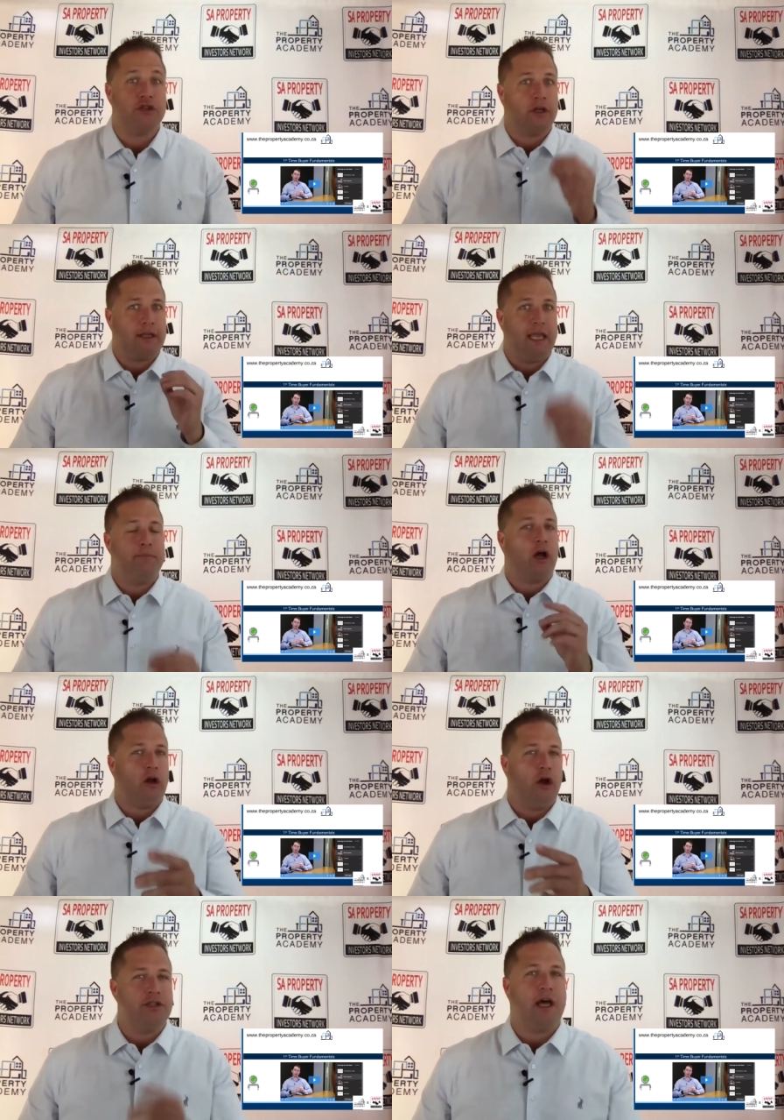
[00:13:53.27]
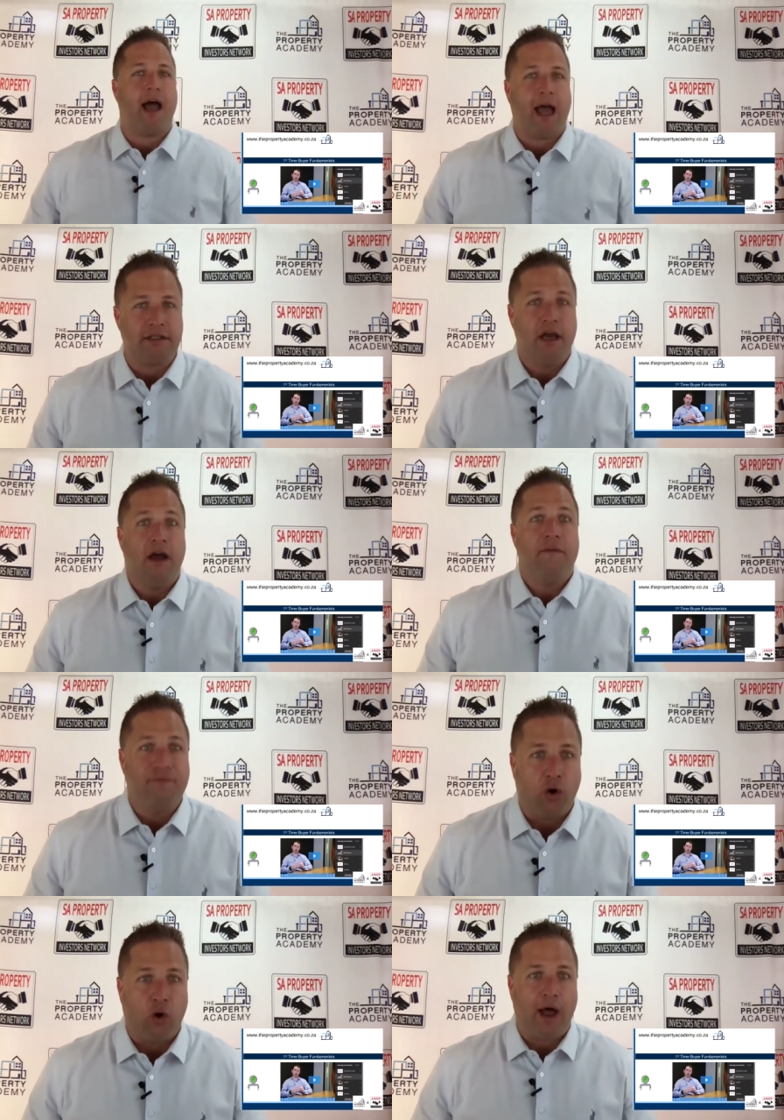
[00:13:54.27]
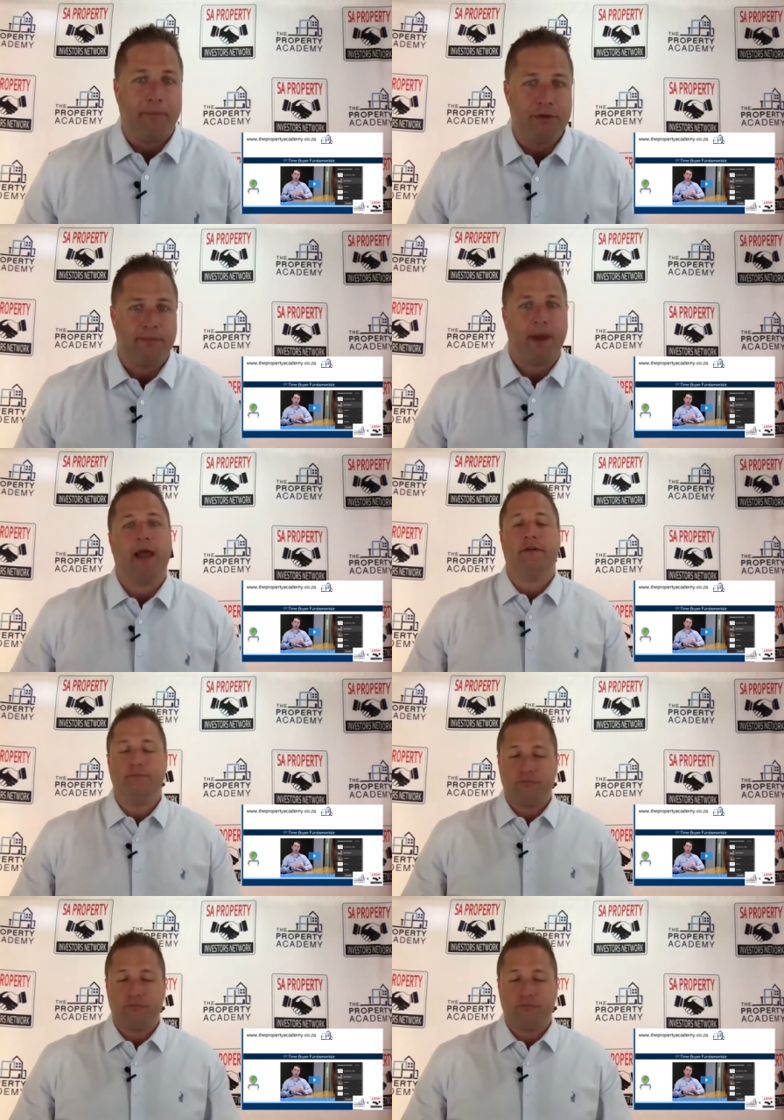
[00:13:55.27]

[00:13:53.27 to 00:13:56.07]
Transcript: So, keep a close eye out for Absa Bank.